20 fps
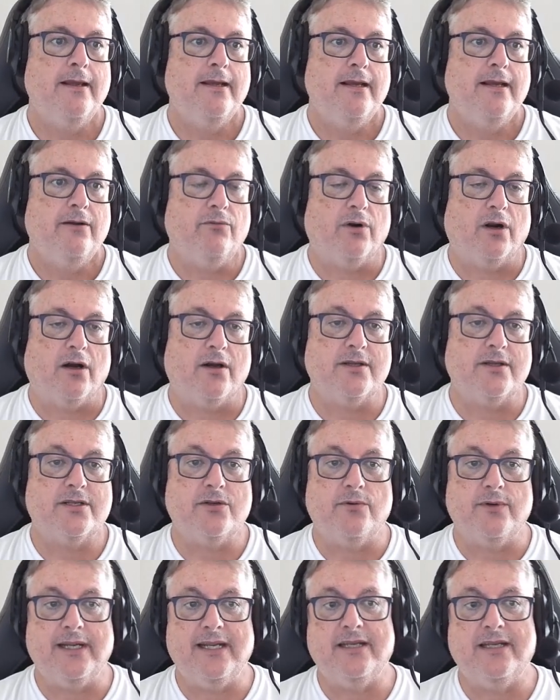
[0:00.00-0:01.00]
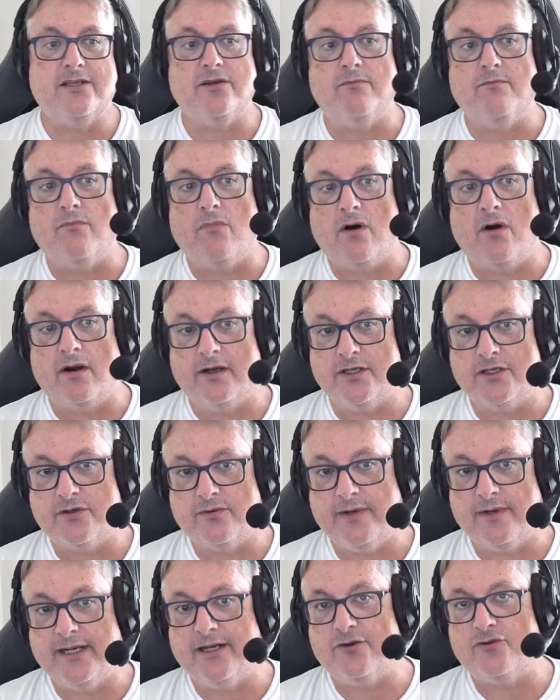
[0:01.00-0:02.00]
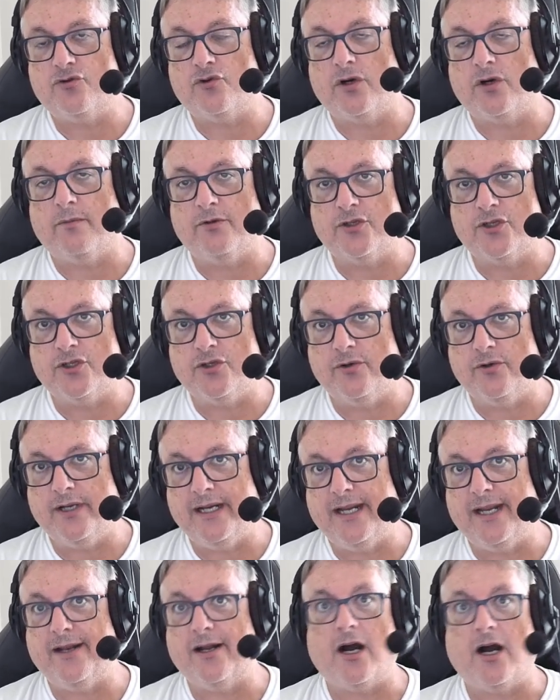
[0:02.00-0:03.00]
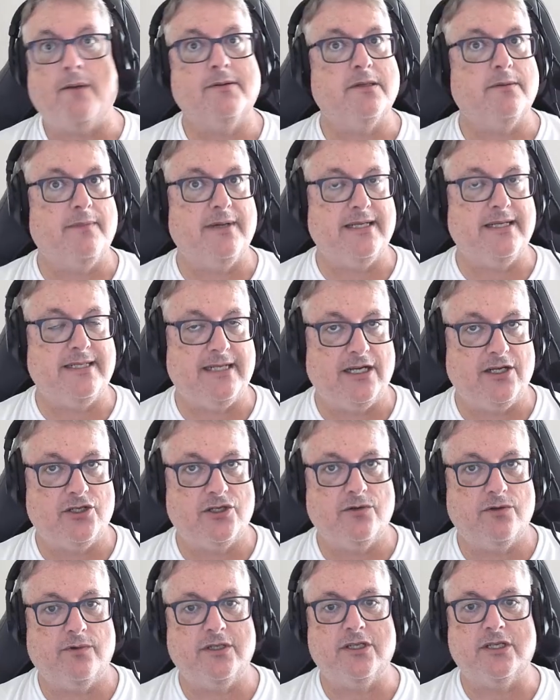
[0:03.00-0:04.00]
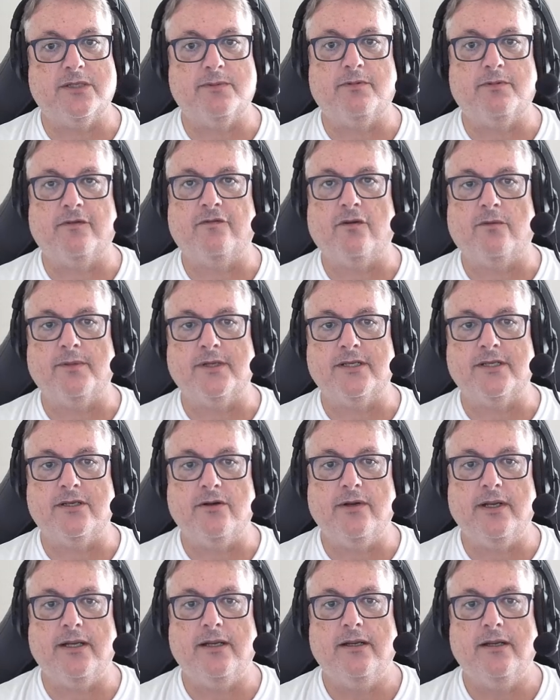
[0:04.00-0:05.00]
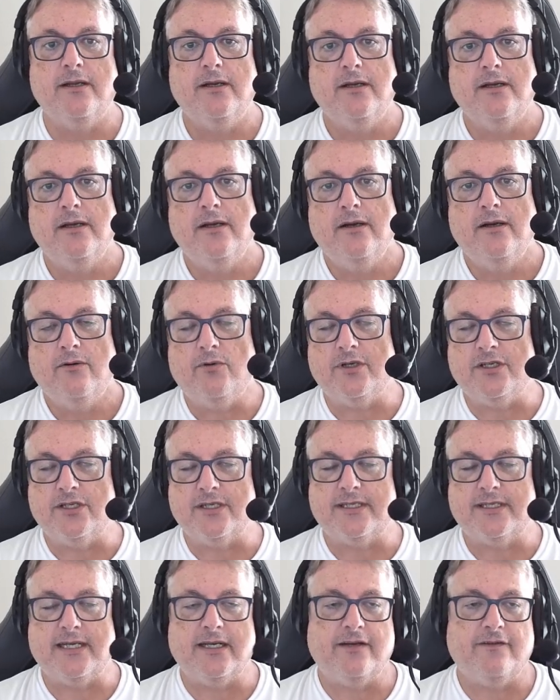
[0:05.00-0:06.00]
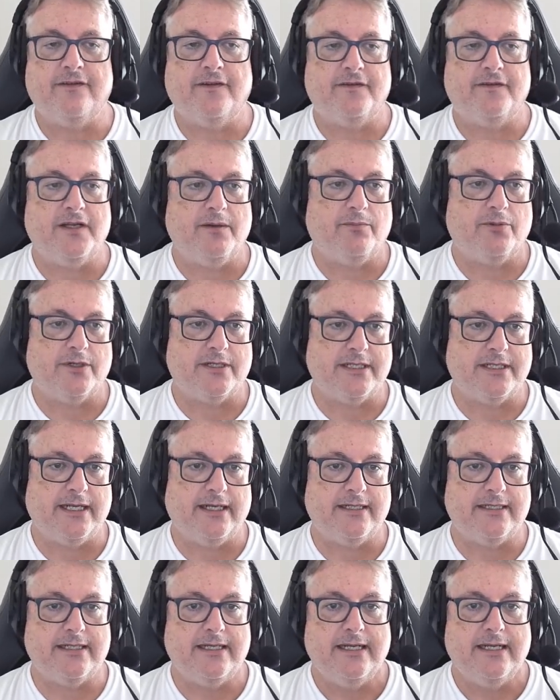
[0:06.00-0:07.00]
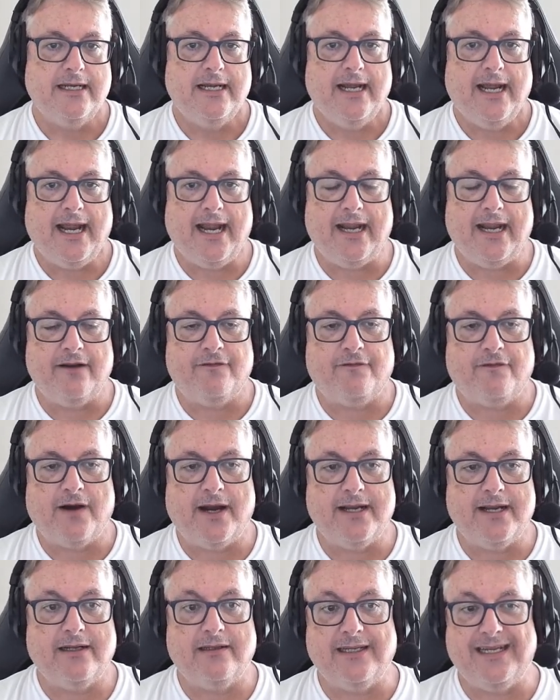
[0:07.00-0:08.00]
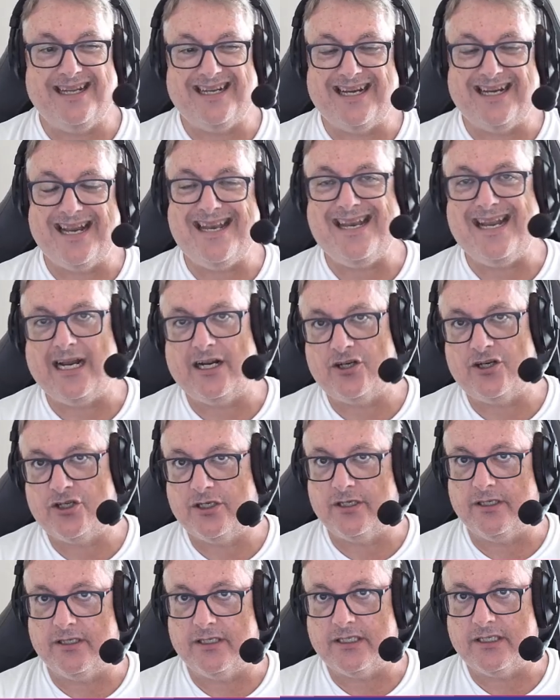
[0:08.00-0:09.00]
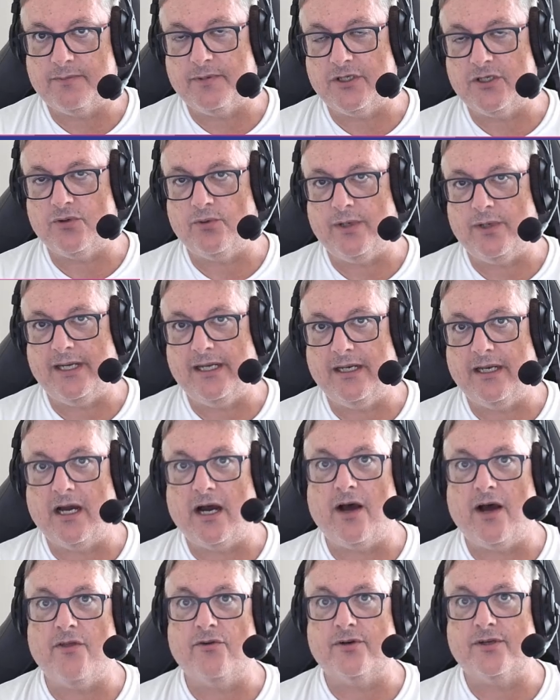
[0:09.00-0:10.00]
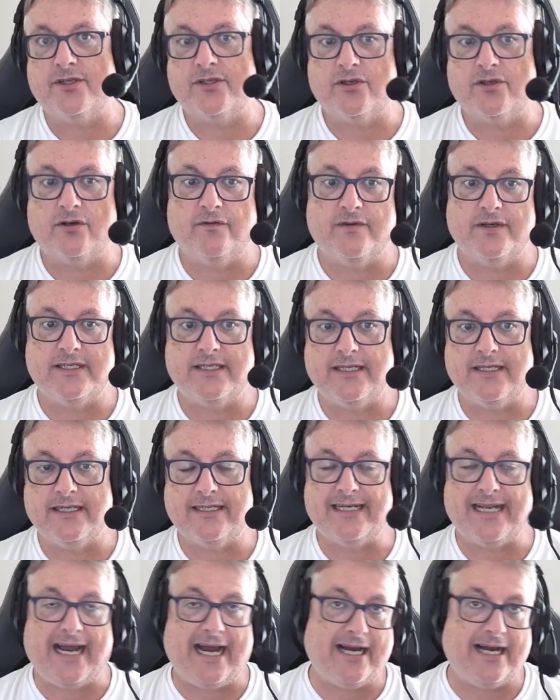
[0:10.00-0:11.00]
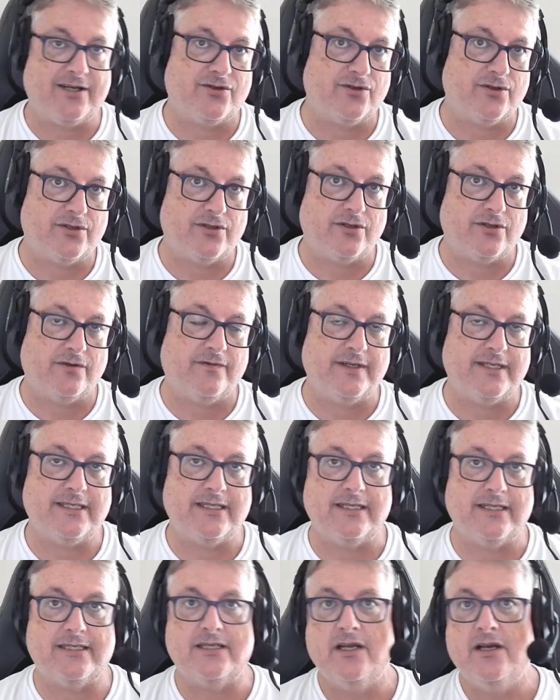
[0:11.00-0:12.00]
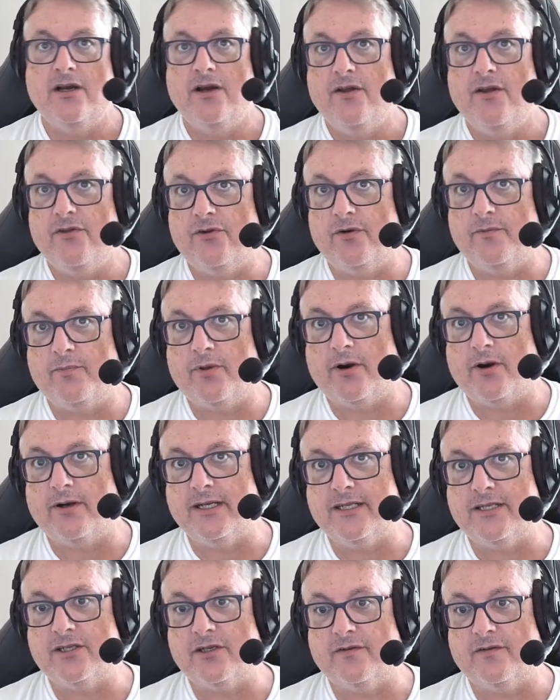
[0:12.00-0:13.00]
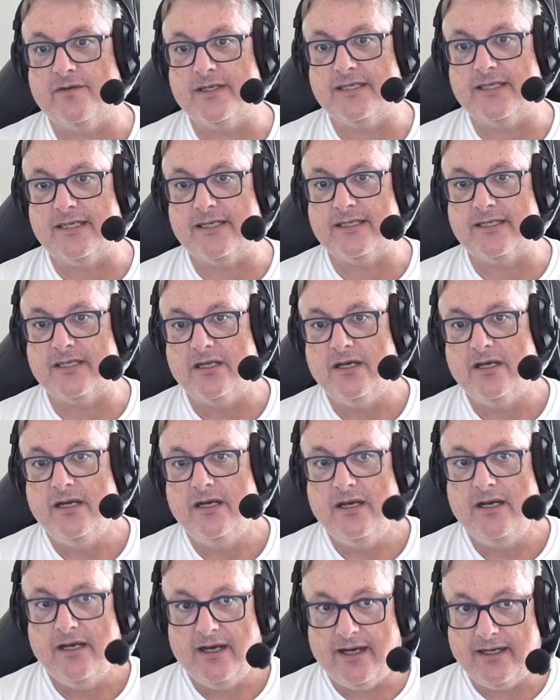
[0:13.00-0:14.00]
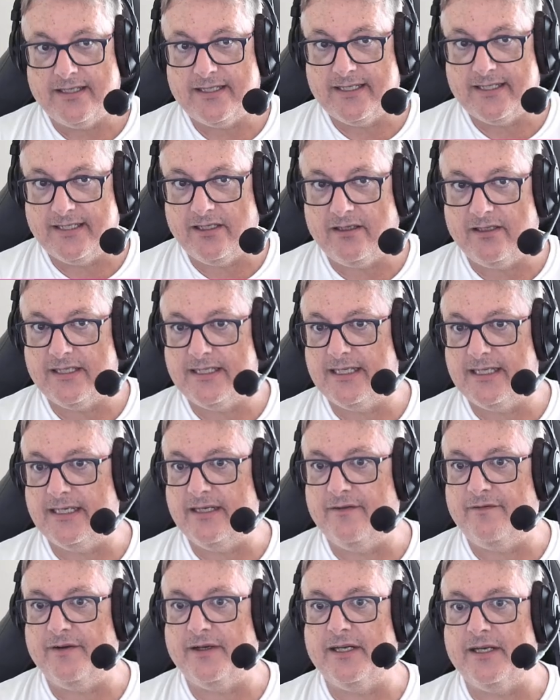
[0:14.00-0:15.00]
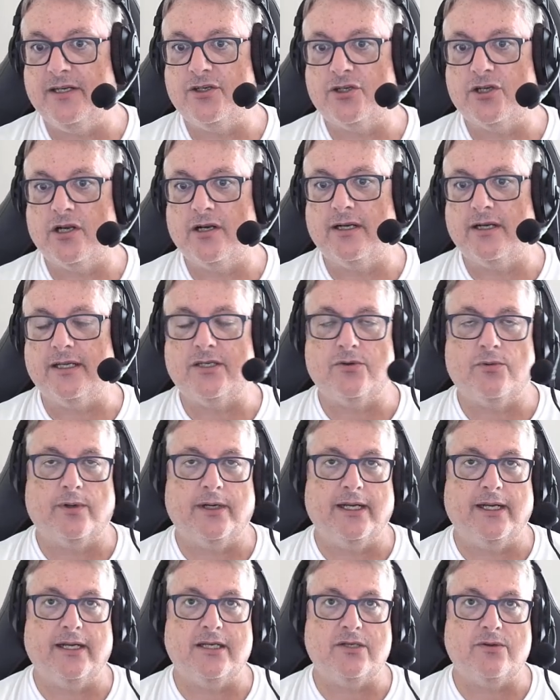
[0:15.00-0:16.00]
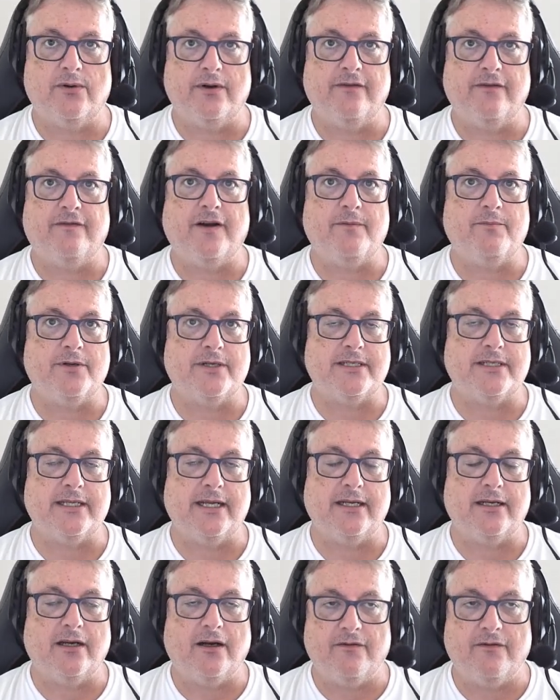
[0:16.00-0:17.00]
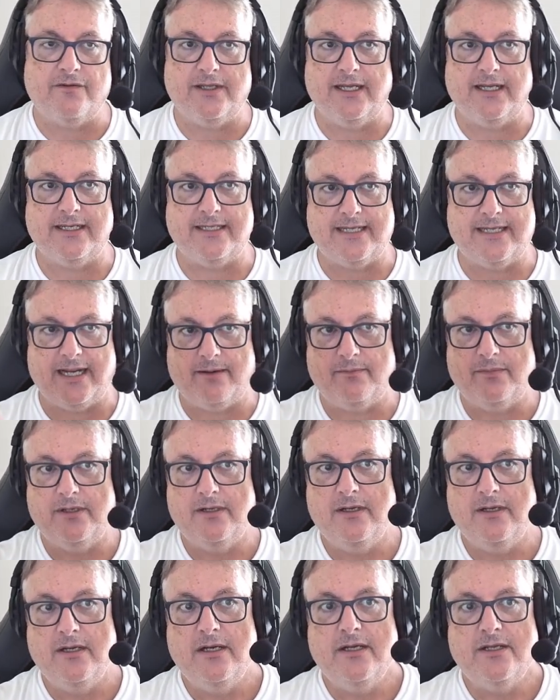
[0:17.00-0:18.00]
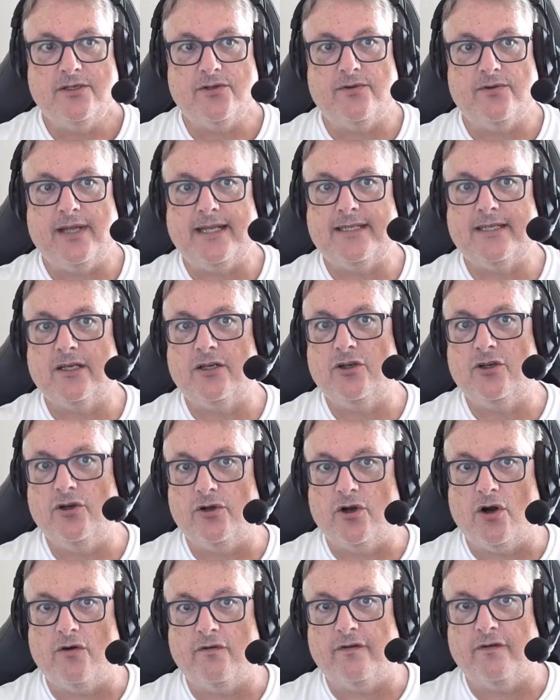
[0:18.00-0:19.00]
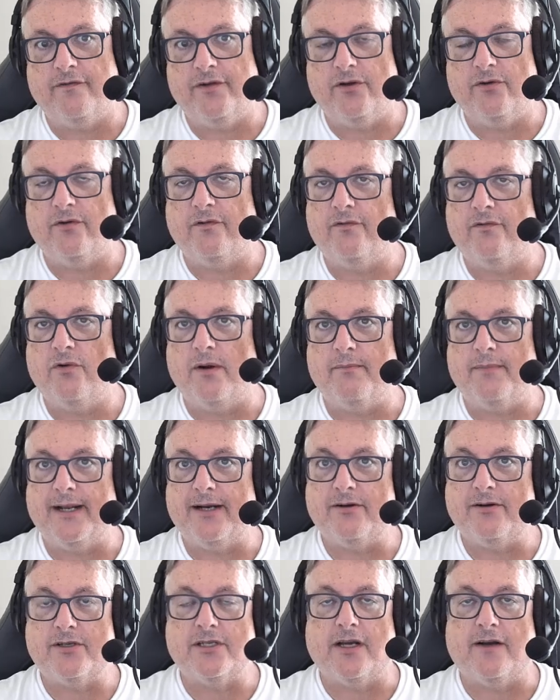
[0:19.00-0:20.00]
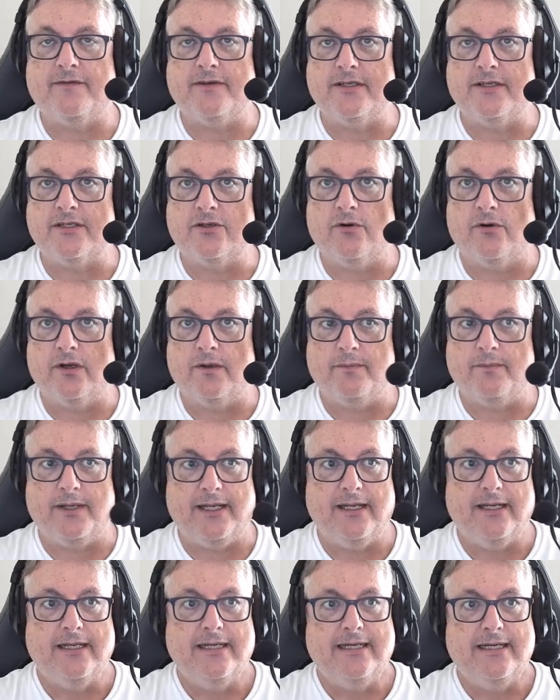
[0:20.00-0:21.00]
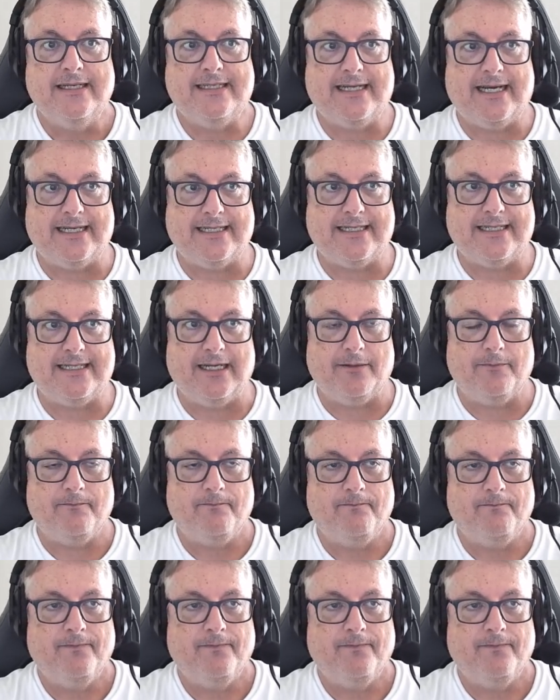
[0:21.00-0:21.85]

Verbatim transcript: We're also into monitoring and troubleshooting and optimization, which is performance tuning, which is 10 to 15%. And finally, connections between other services, Azure services, third party services. Uh, still a significant chunk at 20 to 25% of the exam. So that's a good overview of what Microsoft is going to be testing.